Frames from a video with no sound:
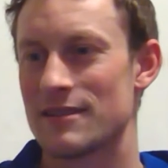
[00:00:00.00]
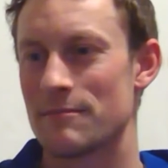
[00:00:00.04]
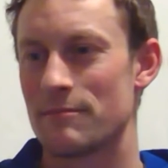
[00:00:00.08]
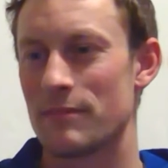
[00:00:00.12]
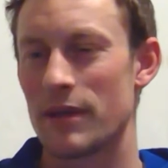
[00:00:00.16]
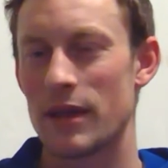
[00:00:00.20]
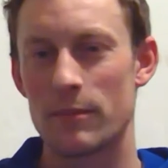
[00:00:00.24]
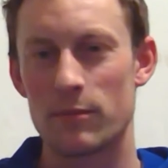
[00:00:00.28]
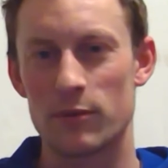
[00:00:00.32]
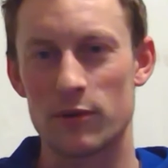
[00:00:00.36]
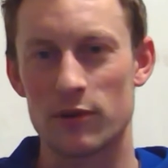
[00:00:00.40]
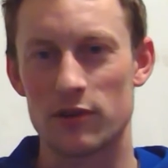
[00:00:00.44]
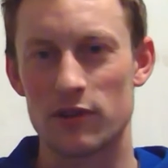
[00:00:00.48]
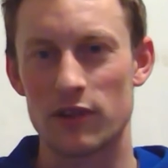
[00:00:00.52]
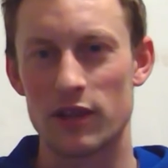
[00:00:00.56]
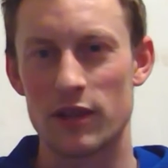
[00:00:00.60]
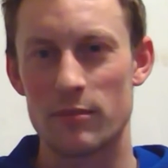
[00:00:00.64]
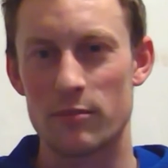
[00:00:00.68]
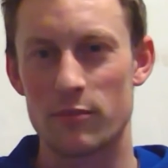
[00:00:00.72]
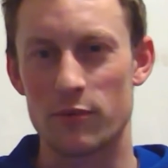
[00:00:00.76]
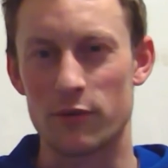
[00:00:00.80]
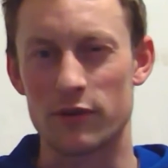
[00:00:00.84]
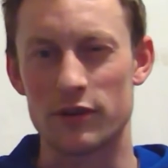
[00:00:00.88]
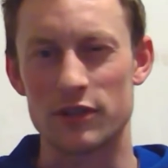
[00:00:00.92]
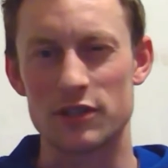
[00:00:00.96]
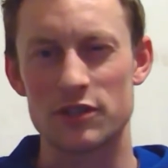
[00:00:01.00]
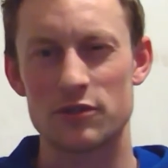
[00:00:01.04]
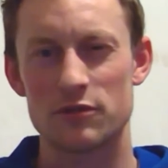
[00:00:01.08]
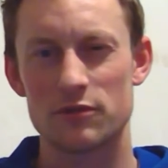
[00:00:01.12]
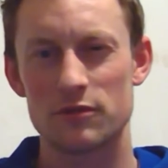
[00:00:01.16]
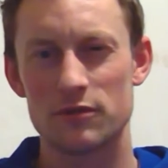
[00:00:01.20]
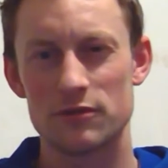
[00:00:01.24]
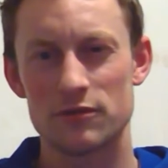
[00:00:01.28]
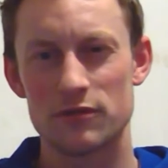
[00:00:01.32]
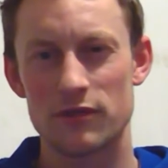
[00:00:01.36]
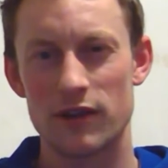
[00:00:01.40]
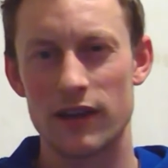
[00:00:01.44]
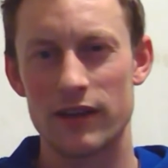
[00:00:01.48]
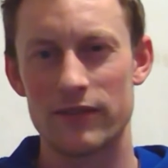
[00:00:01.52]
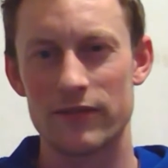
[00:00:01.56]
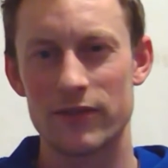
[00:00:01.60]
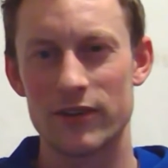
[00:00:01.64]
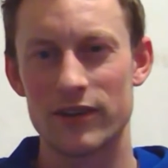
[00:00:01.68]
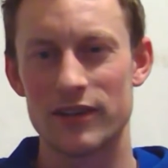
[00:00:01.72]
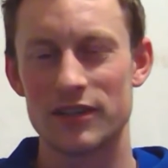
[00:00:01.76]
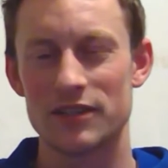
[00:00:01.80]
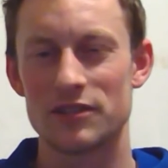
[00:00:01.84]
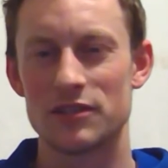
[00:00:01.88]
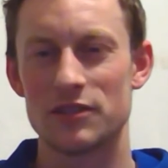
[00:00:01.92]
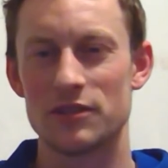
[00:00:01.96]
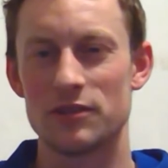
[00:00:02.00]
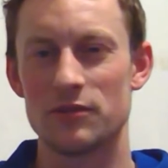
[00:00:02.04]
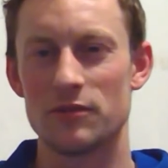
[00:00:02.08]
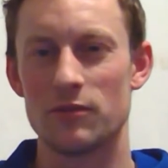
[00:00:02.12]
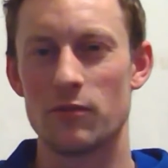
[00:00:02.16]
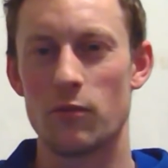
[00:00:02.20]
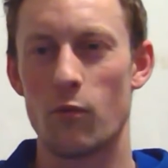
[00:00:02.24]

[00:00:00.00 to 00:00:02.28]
paper clip or a screwdriver into